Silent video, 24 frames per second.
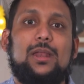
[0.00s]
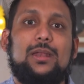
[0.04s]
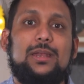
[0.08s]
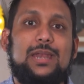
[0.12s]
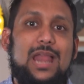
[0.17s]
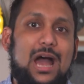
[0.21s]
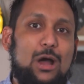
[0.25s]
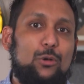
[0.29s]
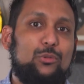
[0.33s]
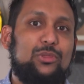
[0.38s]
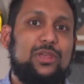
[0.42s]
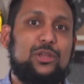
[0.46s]

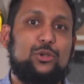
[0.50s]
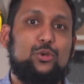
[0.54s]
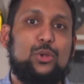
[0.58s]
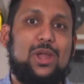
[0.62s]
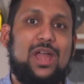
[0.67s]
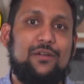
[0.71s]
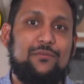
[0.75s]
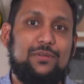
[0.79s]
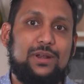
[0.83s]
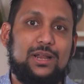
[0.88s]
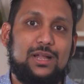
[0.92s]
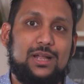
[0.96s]
Now that you
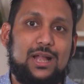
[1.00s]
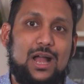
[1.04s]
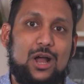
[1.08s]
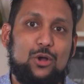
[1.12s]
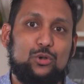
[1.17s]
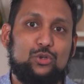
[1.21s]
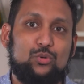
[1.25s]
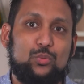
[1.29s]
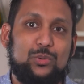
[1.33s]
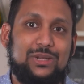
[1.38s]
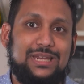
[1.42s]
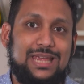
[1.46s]
have an
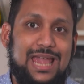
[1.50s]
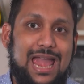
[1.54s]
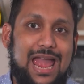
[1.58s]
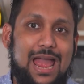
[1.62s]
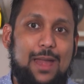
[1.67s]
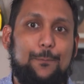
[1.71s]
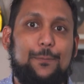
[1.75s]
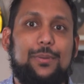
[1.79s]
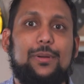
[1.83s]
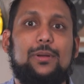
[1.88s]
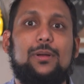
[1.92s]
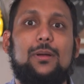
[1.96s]
account with the
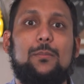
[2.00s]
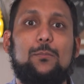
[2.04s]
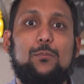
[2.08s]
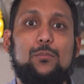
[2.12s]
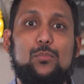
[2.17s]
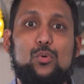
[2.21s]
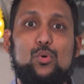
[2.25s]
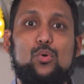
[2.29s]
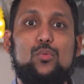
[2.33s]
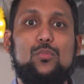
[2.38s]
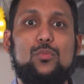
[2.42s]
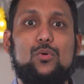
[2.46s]
app,
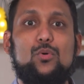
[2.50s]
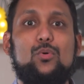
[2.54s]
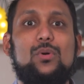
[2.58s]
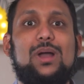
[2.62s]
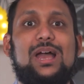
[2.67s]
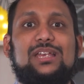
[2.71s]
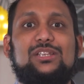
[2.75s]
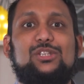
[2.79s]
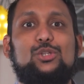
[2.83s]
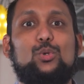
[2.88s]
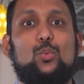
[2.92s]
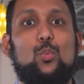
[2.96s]
Moomoo
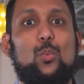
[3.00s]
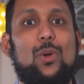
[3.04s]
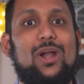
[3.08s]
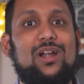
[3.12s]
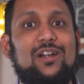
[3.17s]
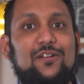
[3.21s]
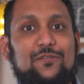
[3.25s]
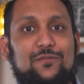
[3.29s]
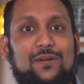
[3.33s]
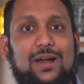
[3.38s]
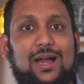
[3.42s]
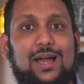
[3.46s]
has to
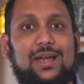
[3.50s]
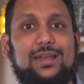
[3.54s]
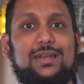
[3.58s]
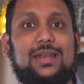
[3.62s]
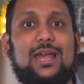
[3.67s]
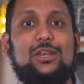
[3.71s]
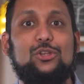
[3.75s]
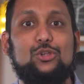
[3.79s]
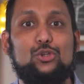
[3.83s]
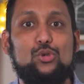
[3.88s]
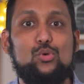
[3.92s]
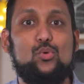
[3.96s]
verify
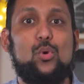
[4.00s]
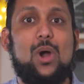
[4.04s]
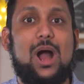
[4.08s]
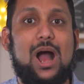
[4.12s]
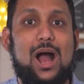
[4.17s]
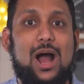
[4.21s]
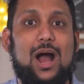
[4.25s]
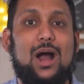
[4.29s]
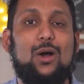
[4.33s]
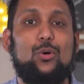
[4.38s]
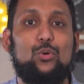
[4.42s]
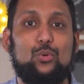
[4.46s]
that you
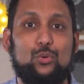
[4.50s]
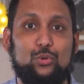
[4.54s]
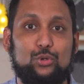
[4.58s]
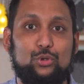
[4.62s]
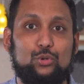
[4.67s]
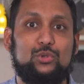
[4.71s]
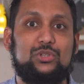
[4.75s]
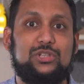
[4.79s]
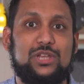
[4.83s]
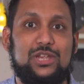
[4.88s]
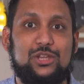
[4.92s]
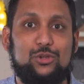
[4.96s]
are who
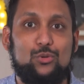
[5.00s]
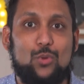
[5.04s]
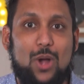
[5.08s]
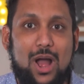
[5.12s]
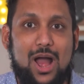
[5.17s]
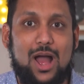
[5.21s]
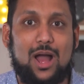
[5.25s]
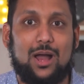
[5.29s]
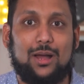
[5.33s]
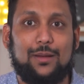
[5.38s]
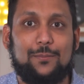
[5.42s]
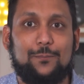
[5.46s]
you say you
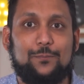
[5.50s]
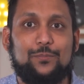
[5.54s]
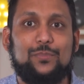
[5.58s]
are,